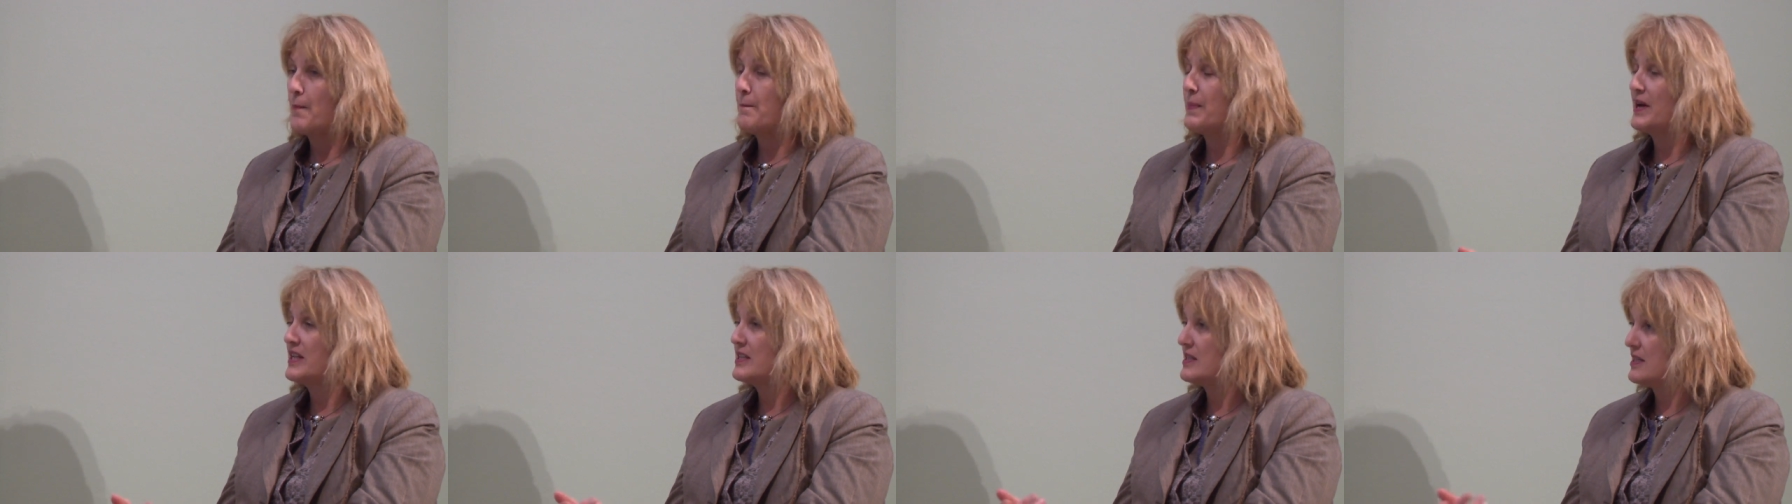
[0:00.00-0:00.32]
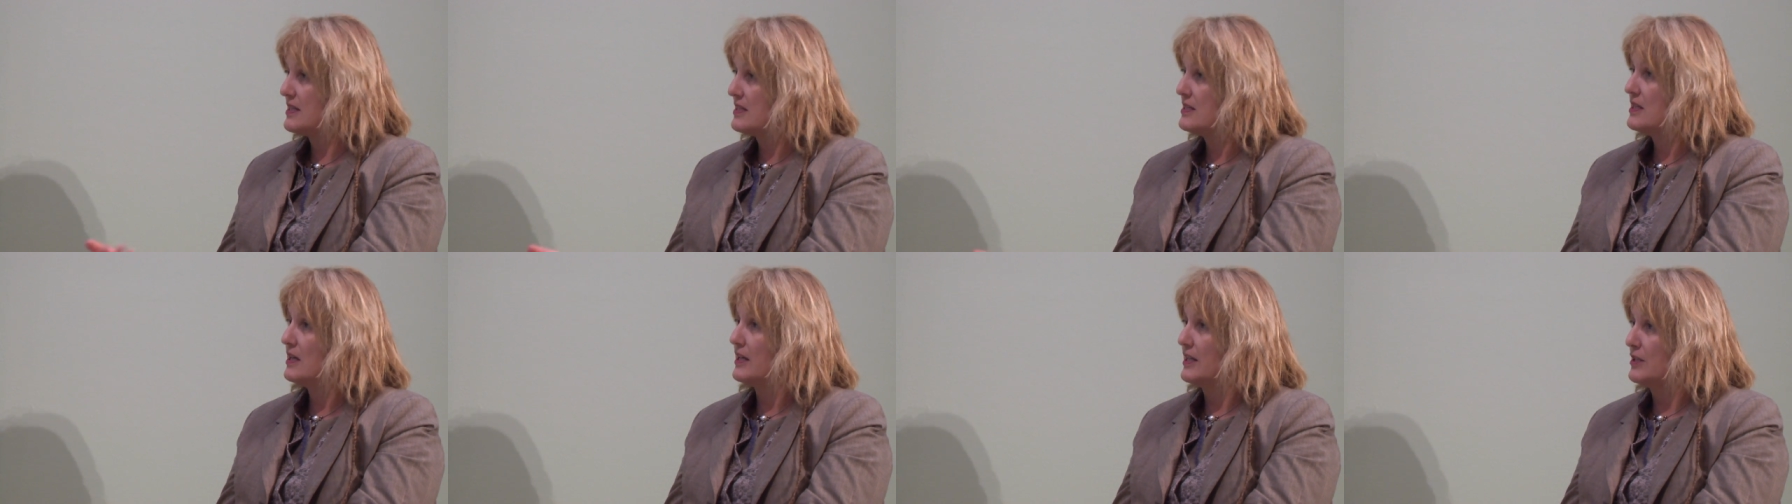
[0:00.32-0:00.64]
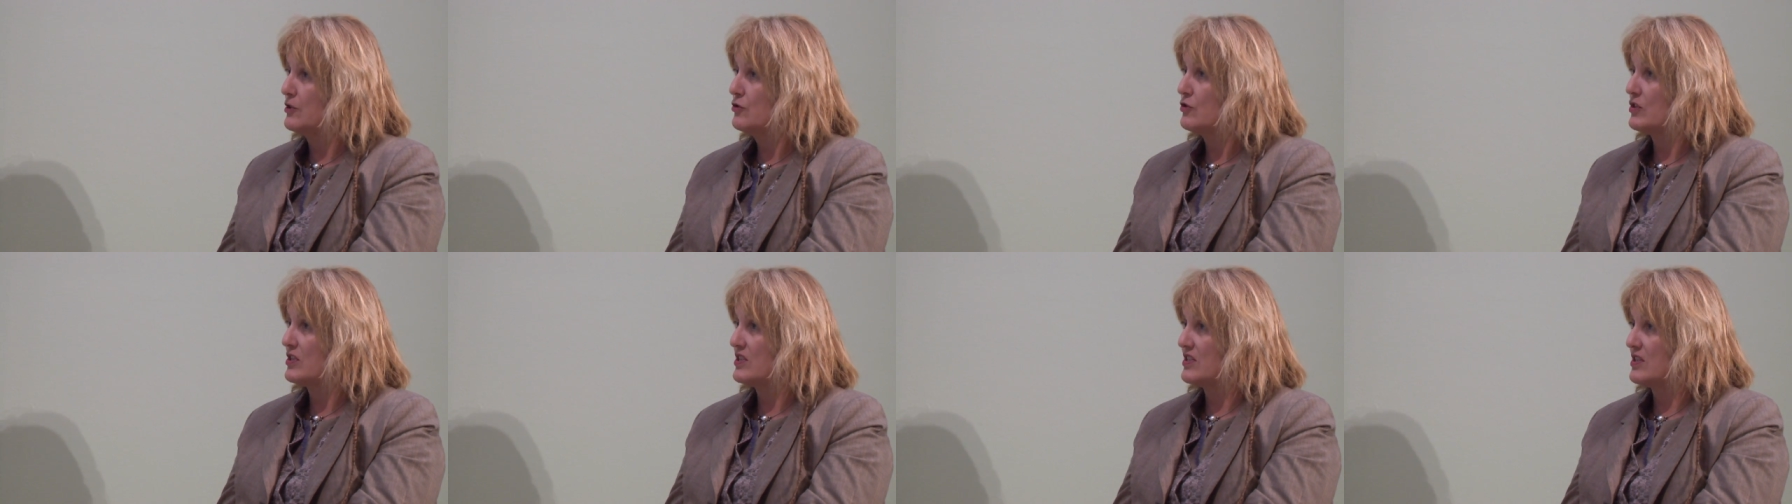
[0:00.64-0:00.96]
but still
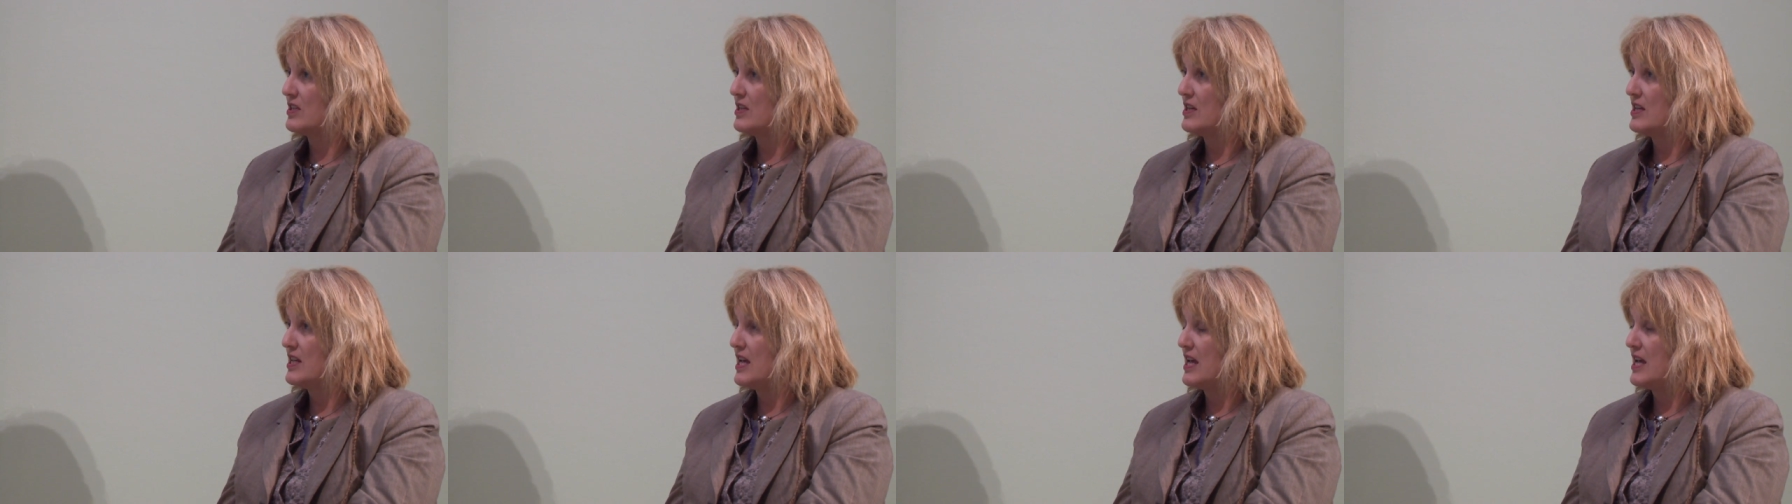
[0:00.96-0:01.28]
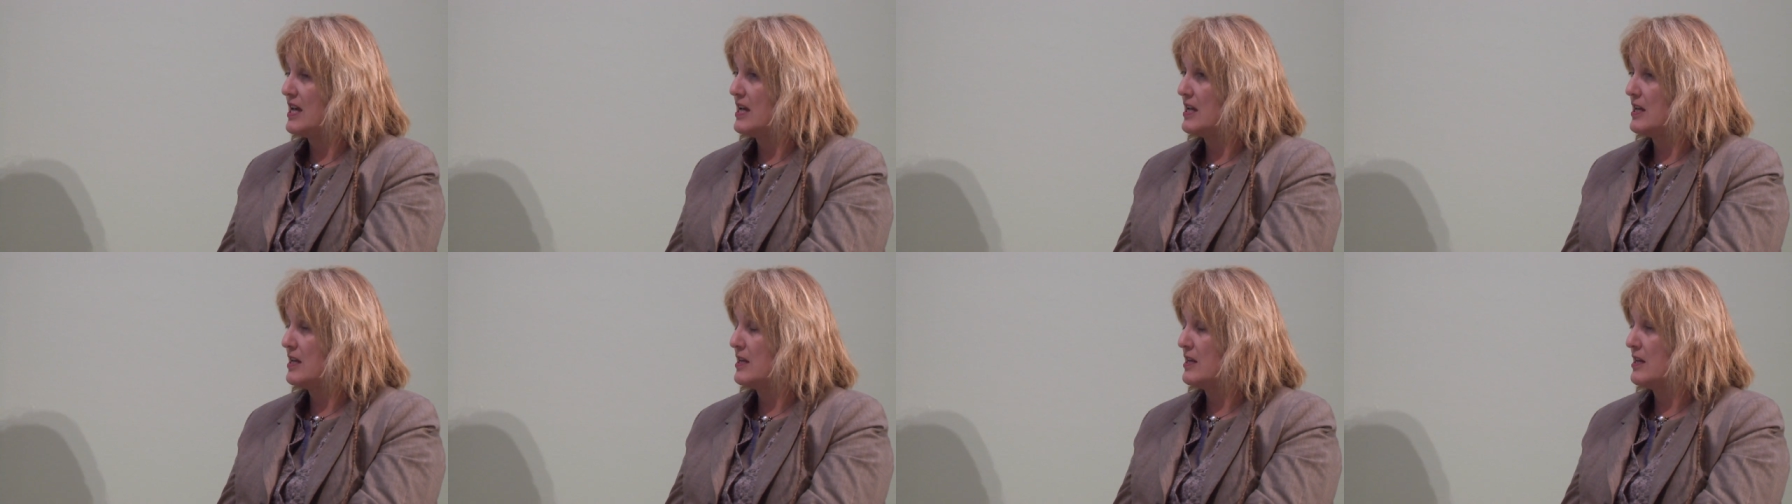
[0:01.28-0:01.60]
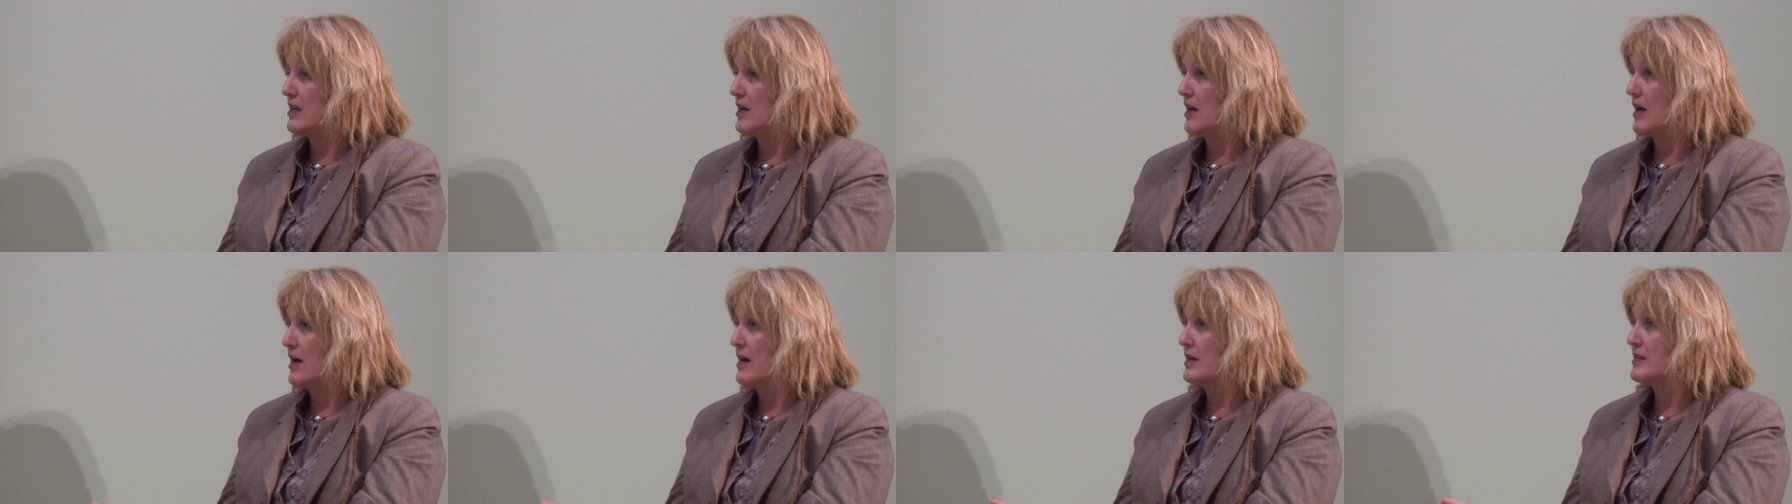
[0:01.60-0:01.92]
interested
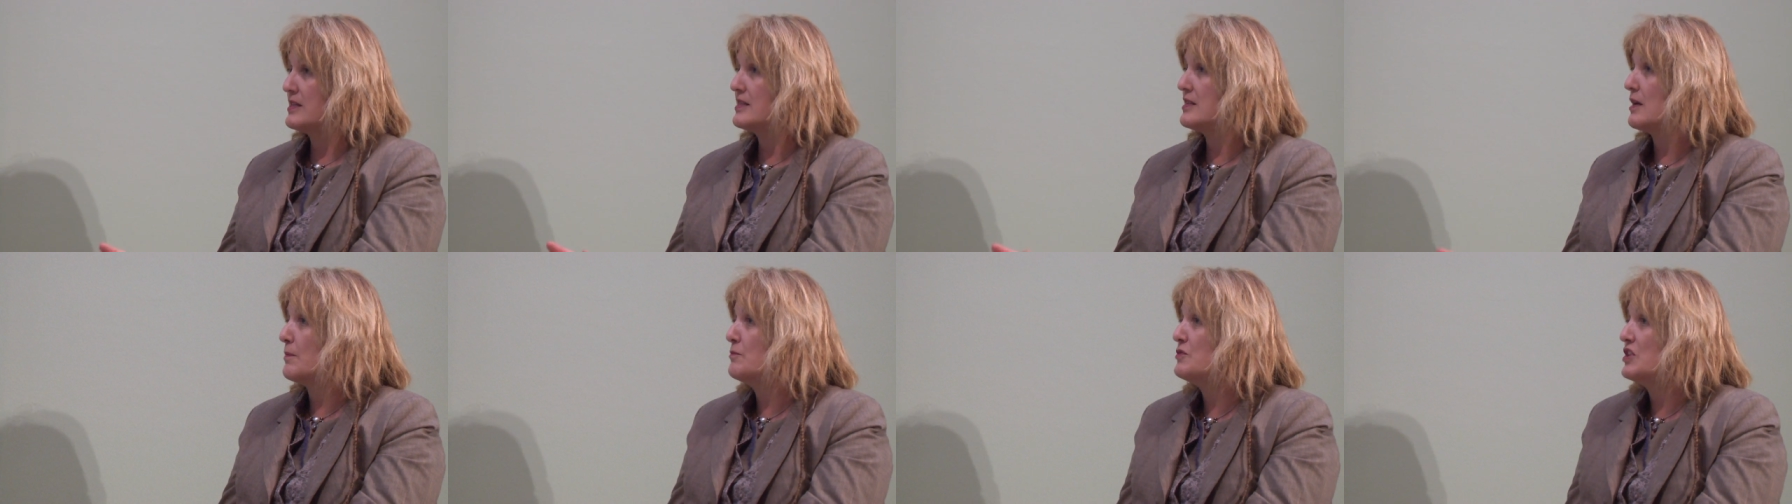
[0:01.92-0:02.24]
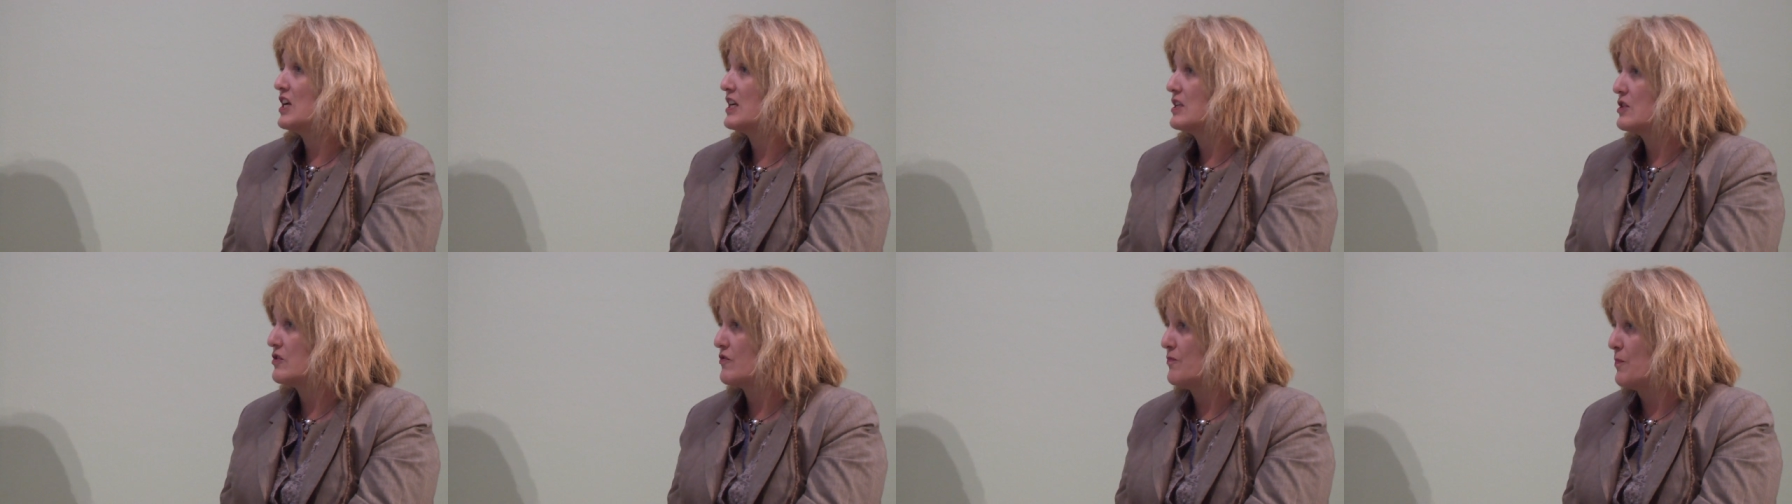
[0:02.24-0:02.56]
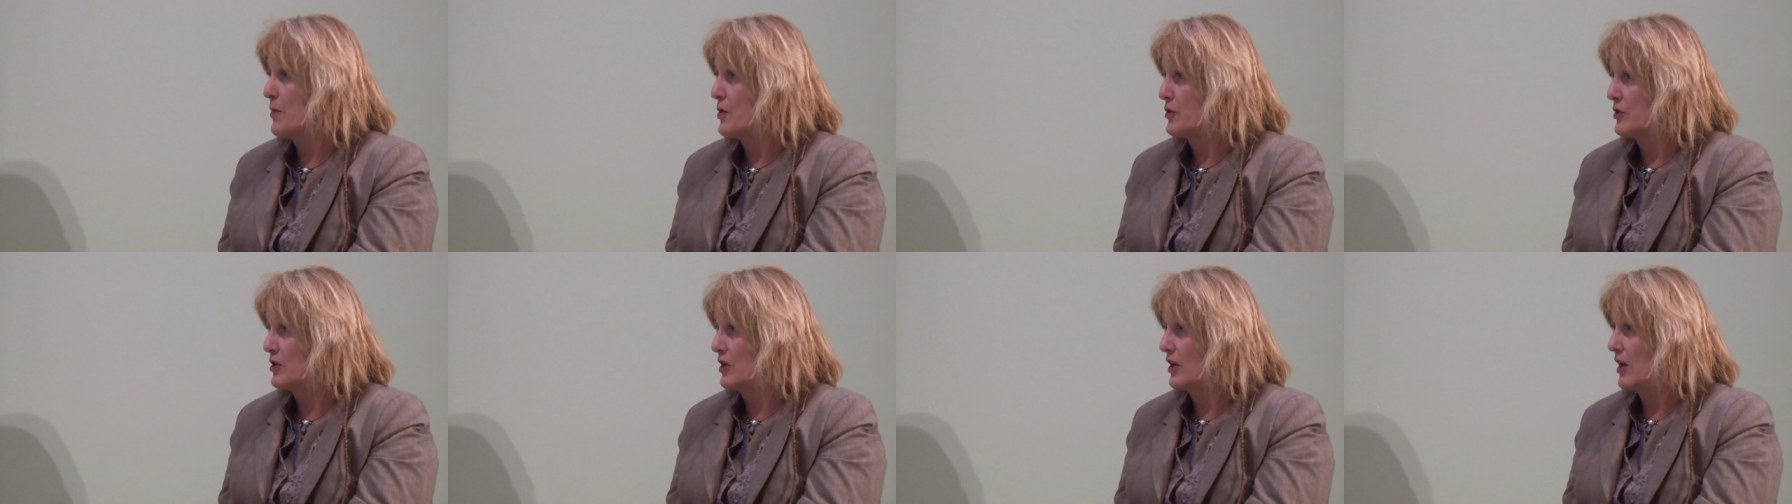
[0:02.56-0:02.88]
in subjects
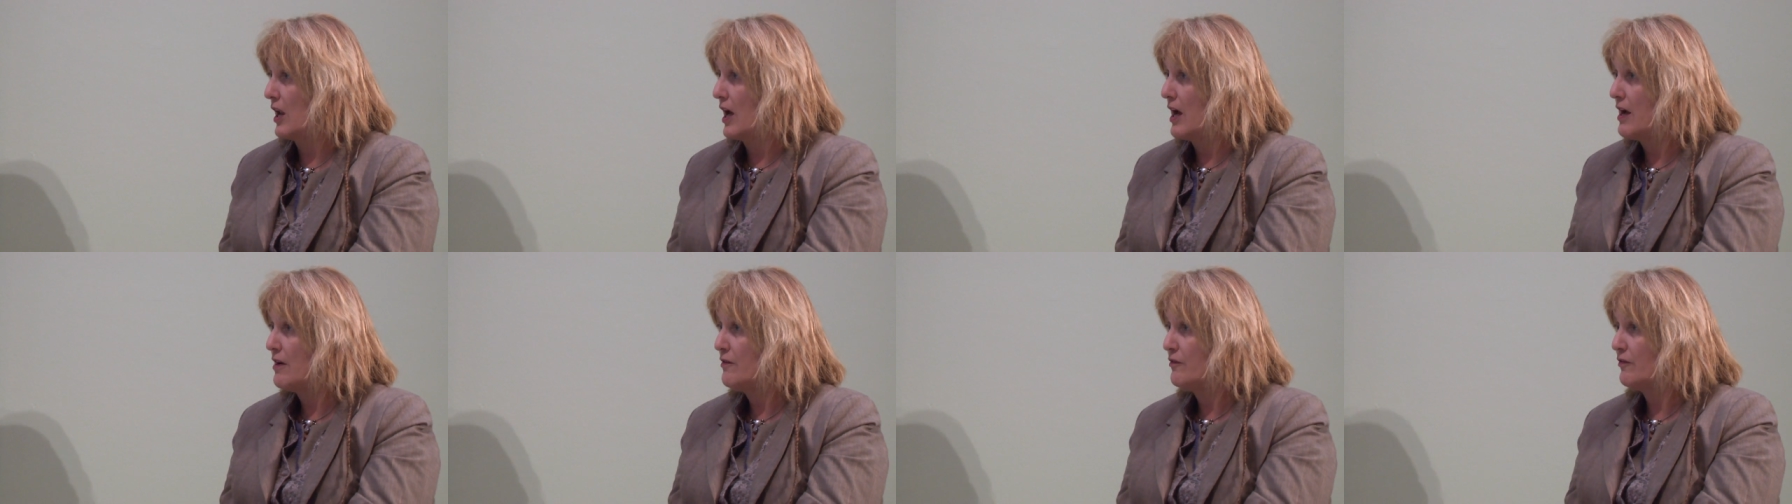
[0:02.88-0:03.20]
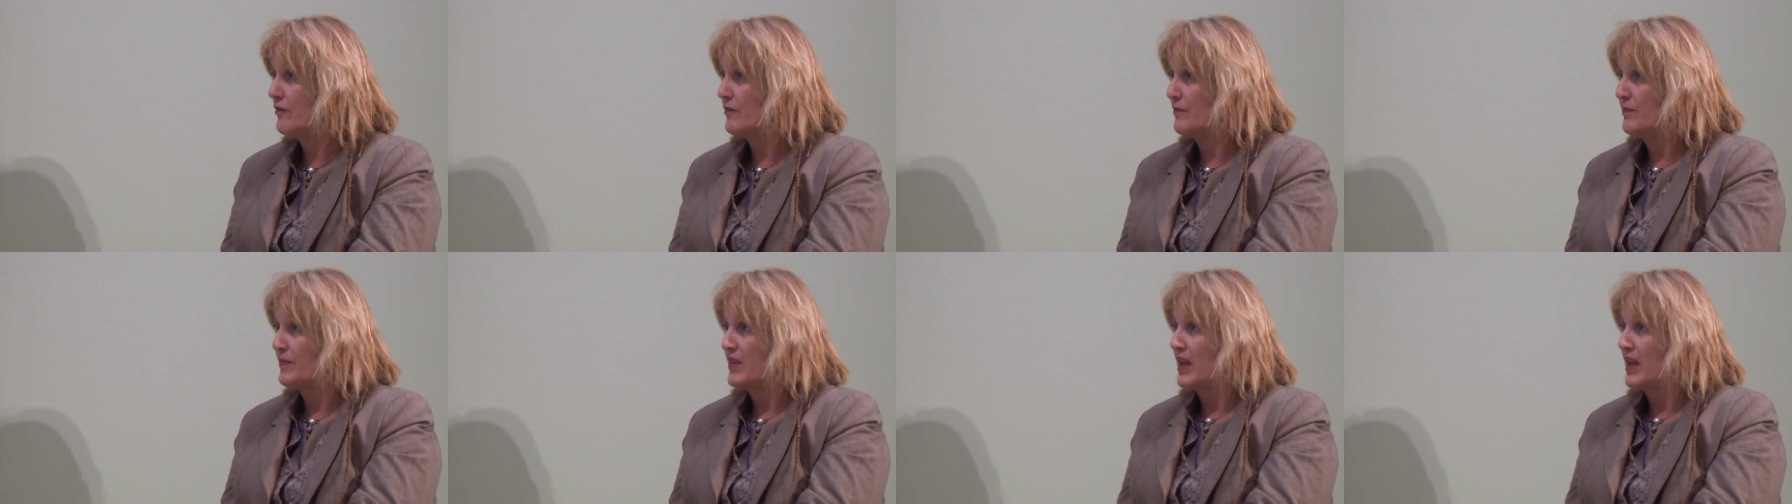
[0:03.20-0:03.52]
of modern life,